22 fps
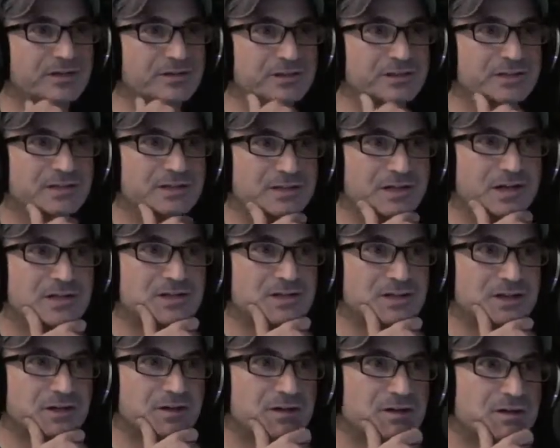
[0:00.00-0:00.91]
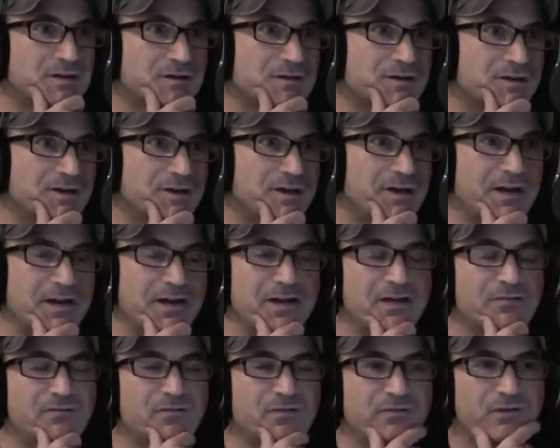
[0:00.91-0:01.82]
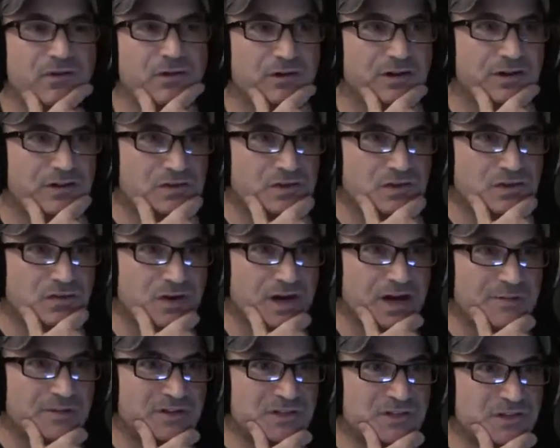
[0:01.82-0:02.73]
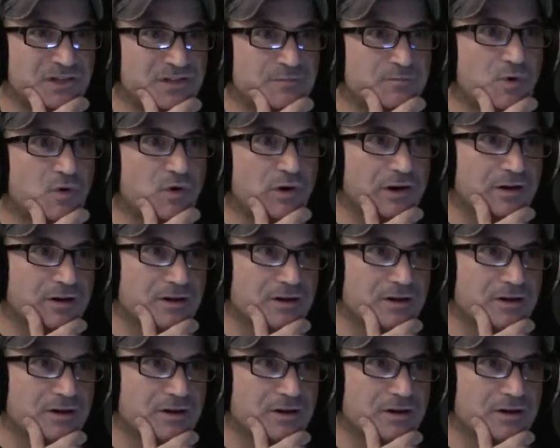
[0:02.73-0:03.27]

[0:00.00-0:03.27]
disgusting, and I never have heard it described as a sport.